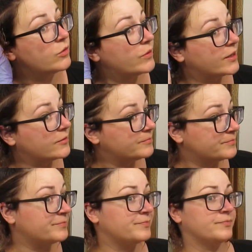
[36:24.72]
Well,
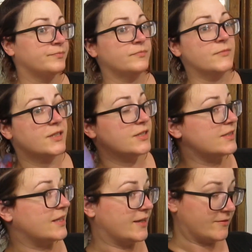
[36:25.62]
such is
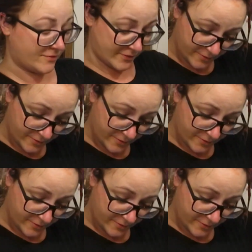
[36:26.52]
life.